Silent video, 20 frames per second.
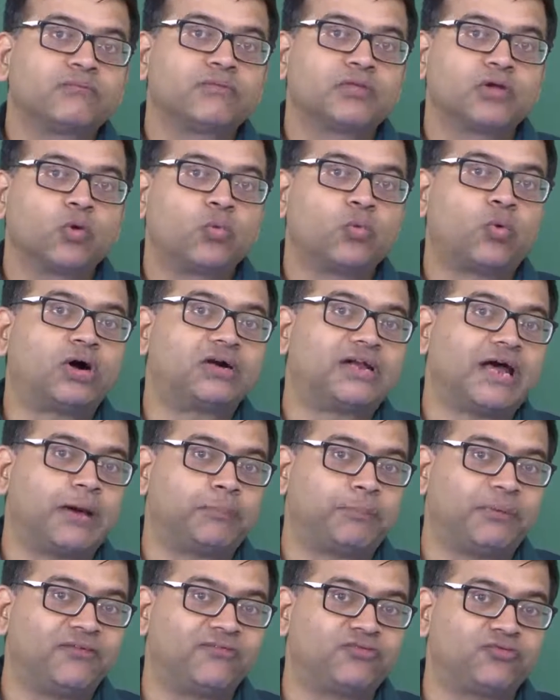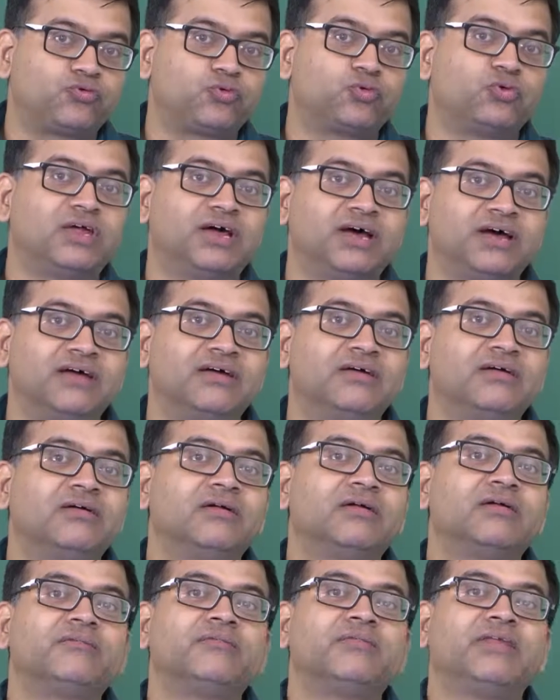what happens to the
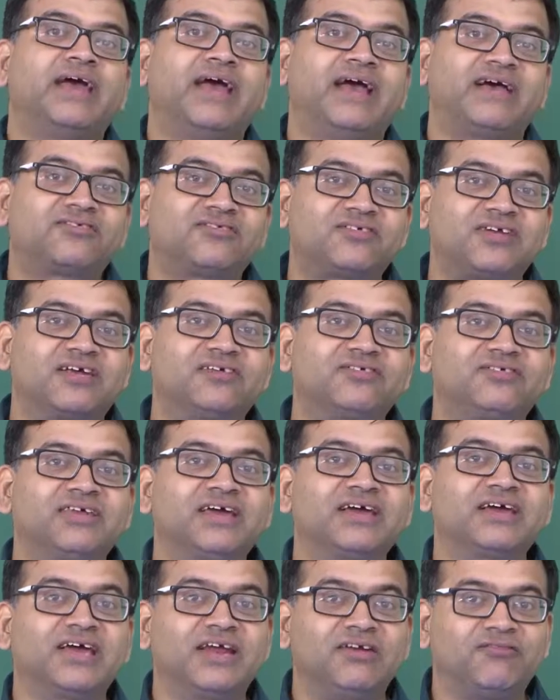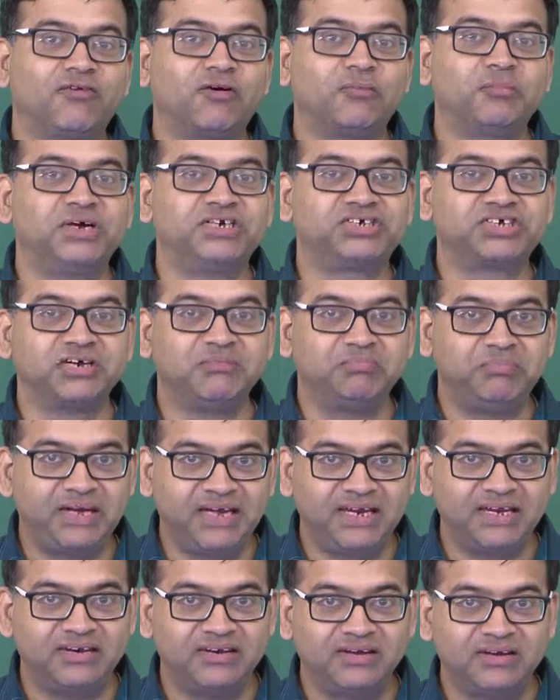extrinsic information mean,